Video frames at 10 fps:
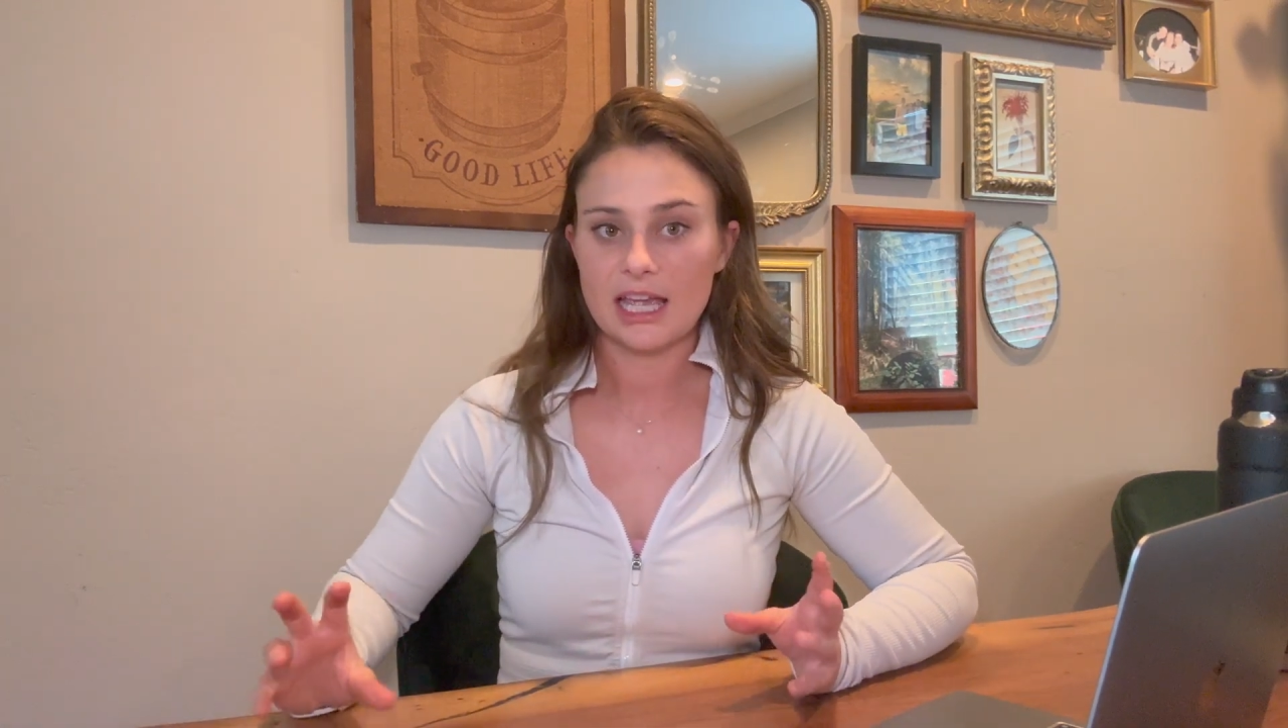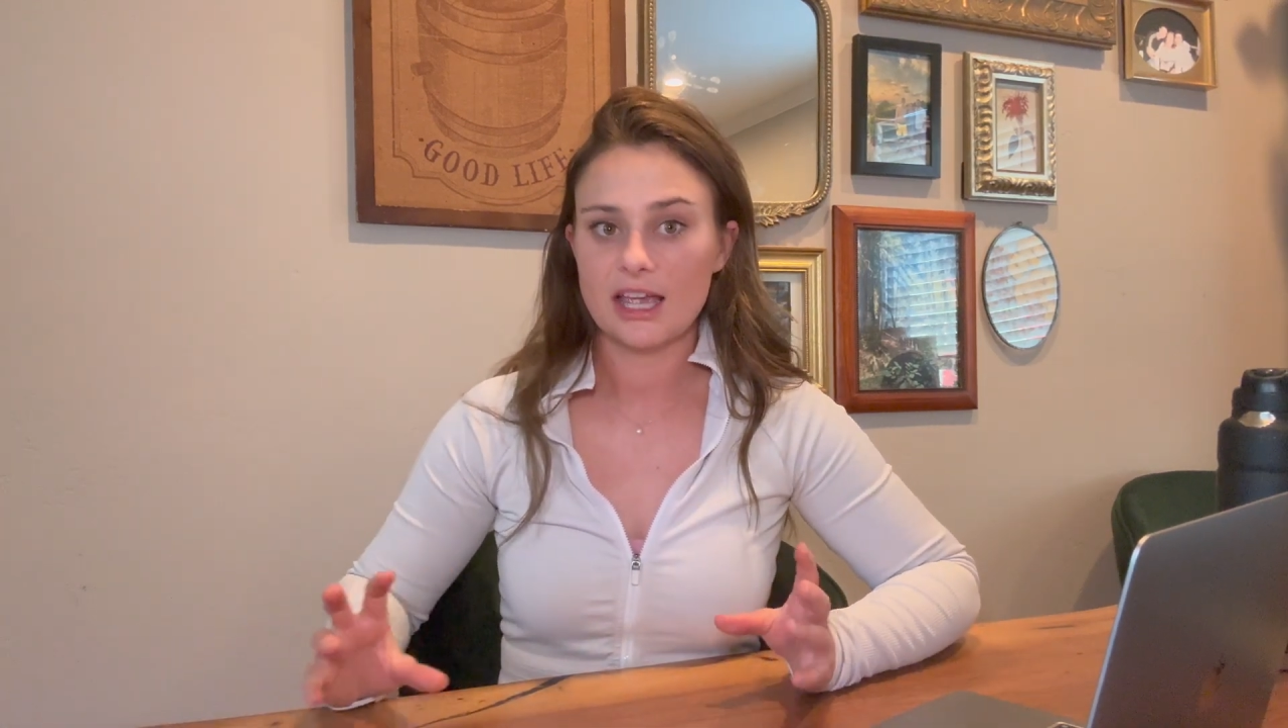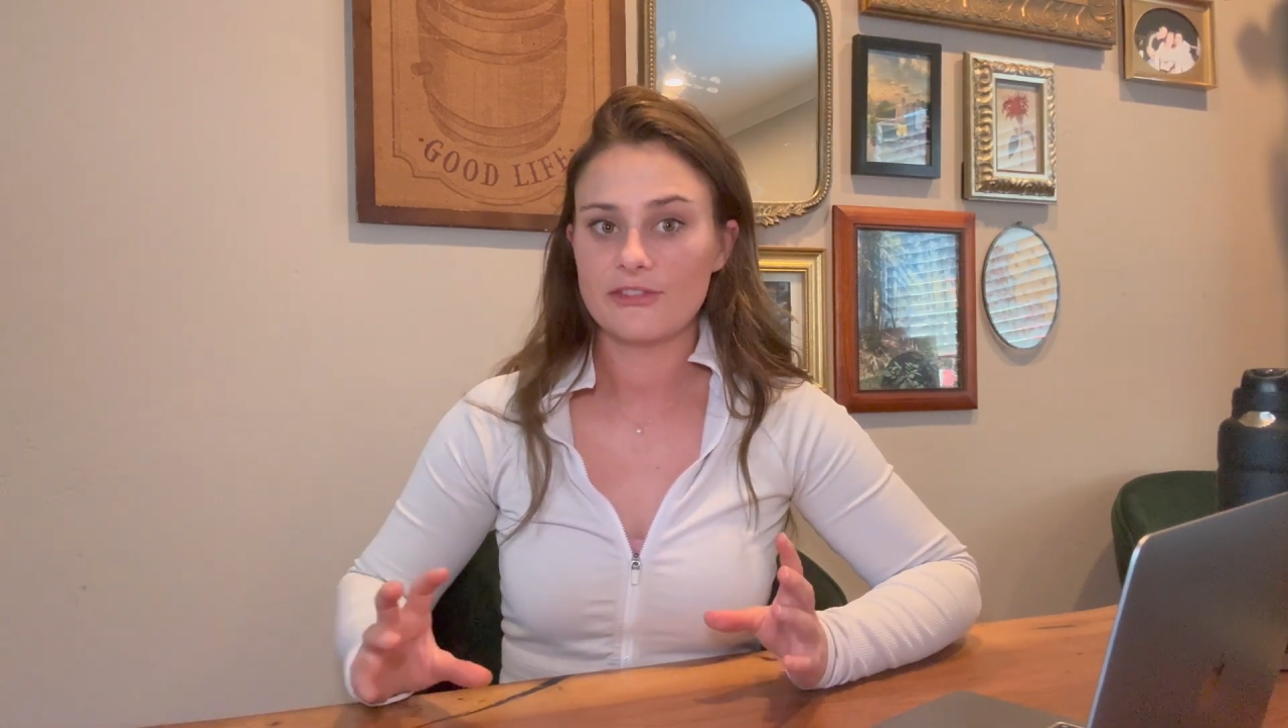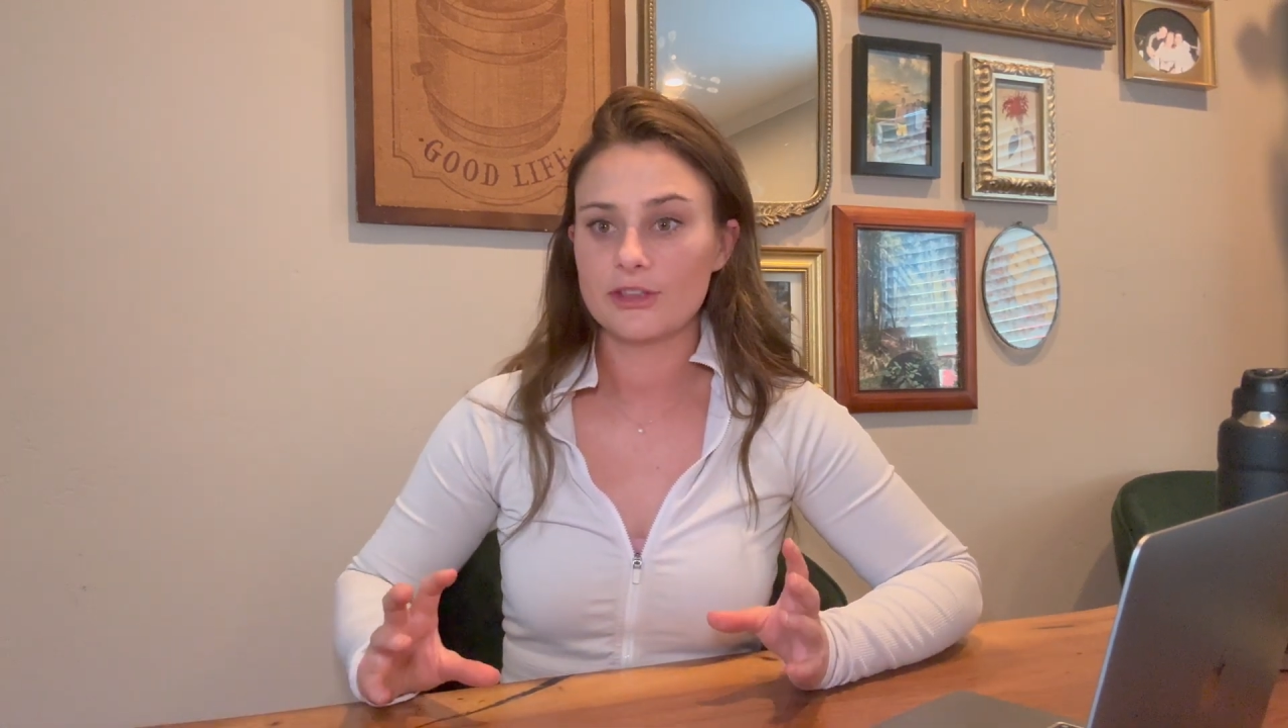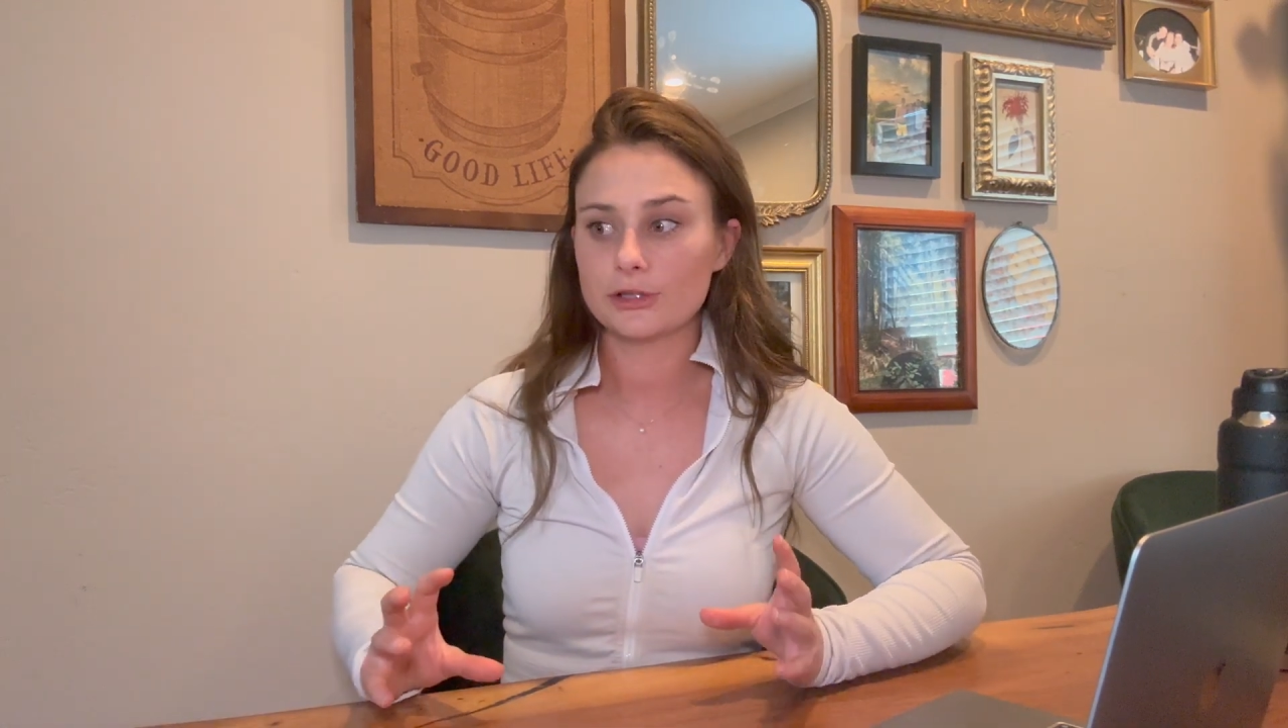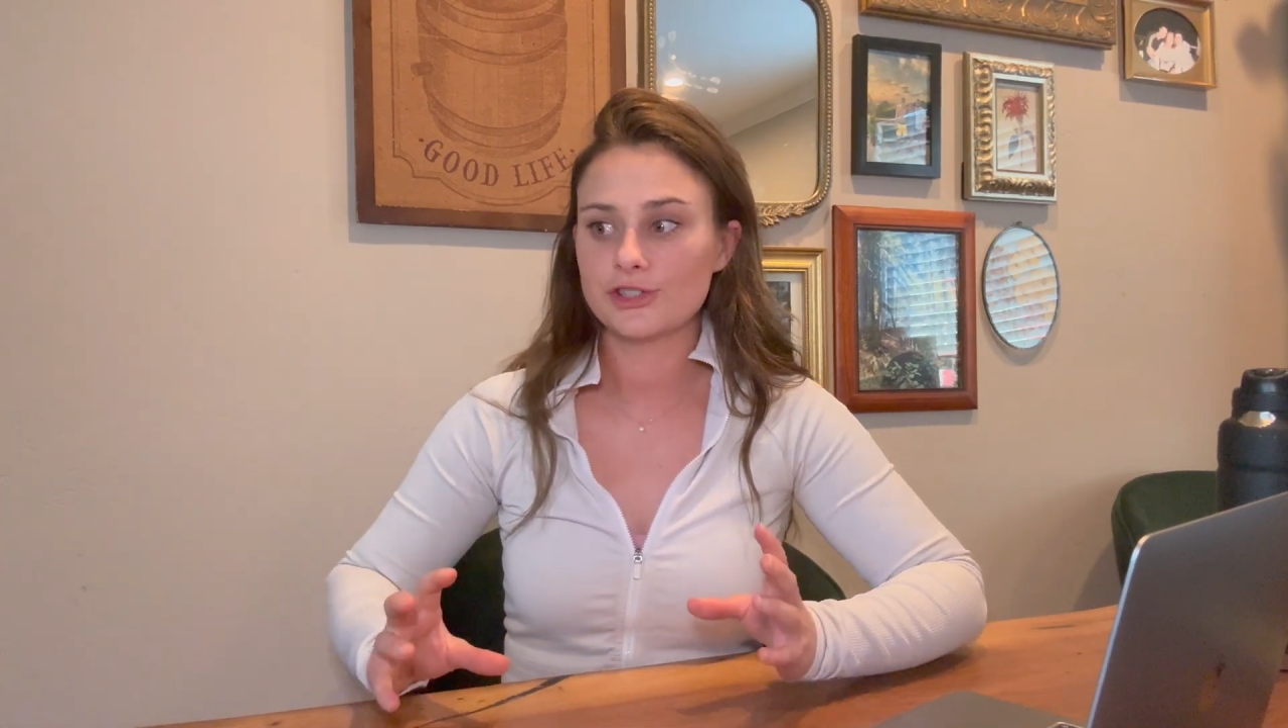If there's